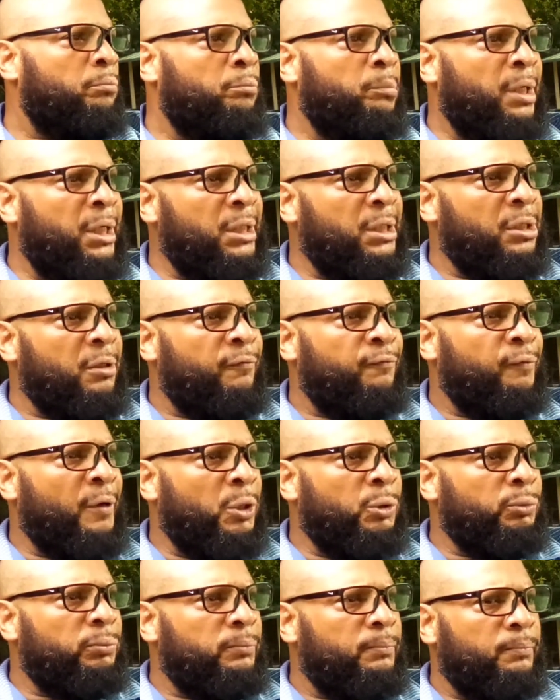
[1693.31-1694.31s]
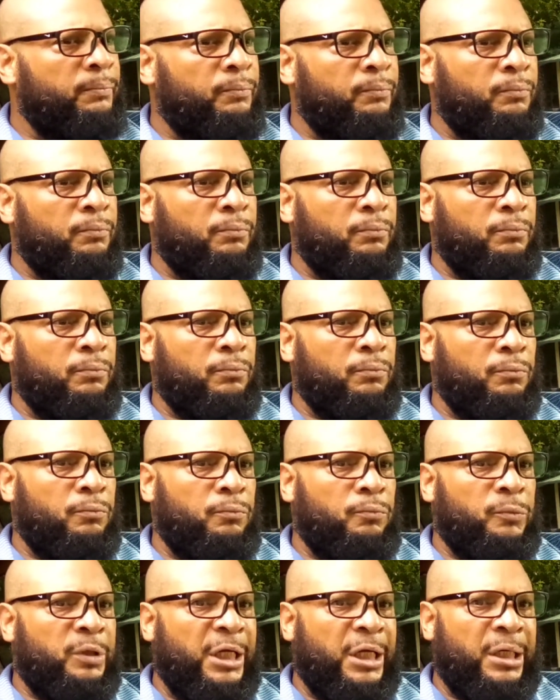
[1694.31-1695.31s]
many of folk
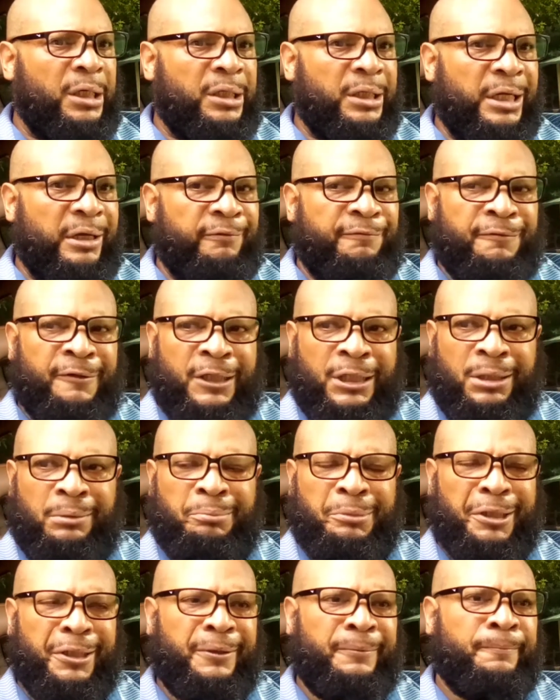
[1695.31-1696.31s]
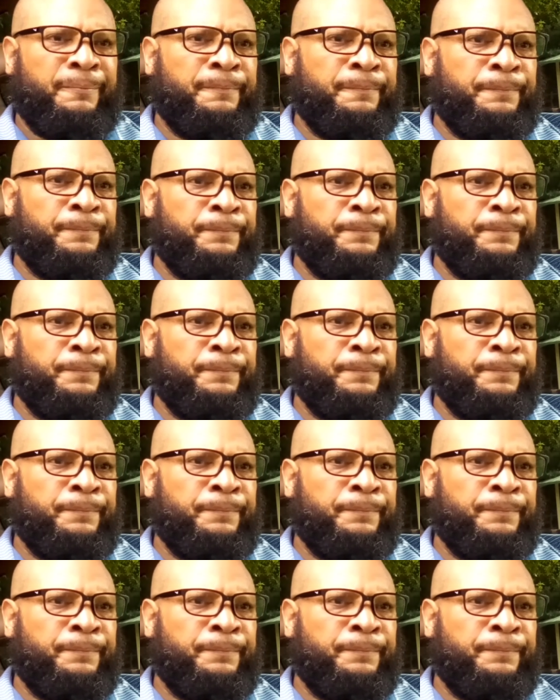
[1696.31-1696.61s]
that, that feed me.